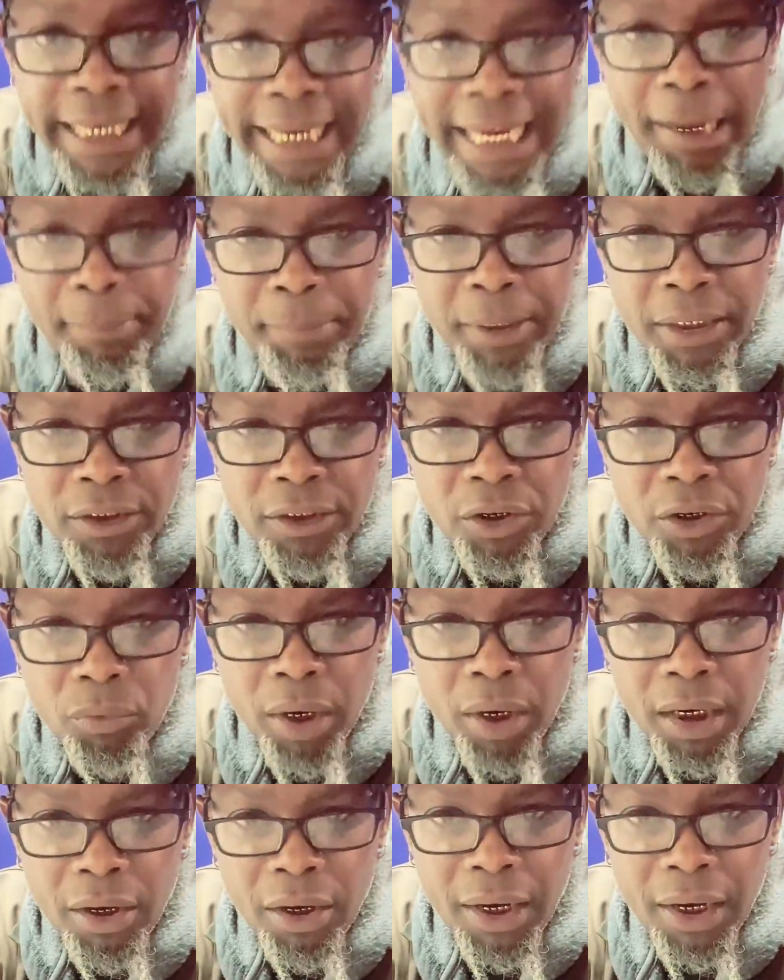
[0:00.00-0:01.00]
Yeah, I'm in
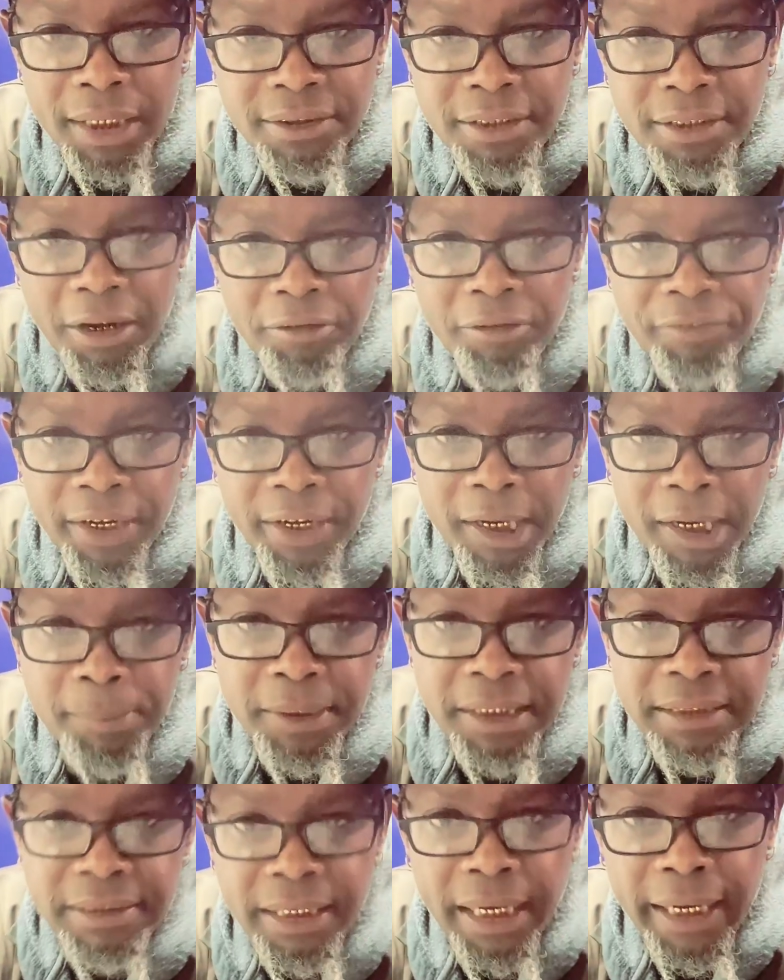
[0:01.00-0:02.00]
Little Rock, Arkansas,
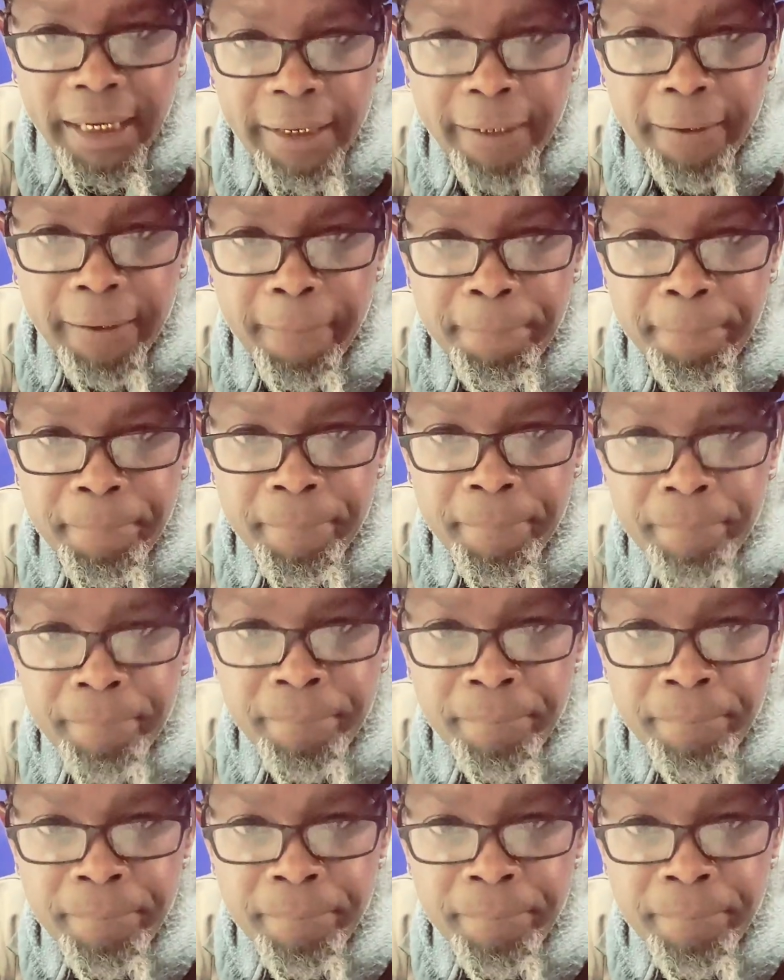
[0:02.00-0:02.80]
fam. Yes, I am.